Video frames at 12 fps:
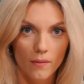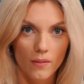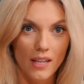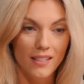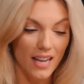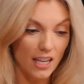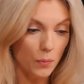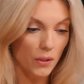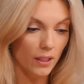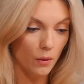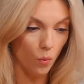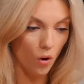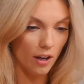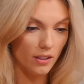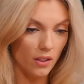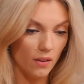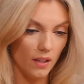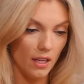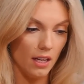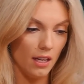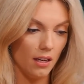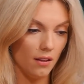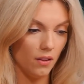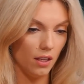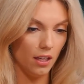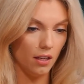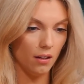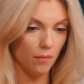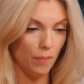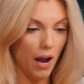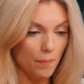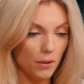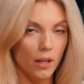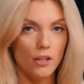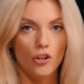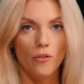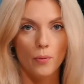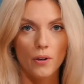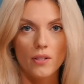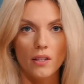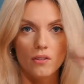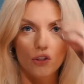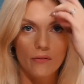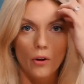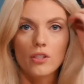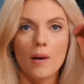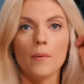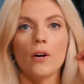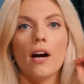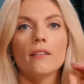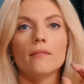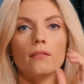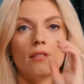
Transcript: They desperately want the, the population of prisons to vote Democrat.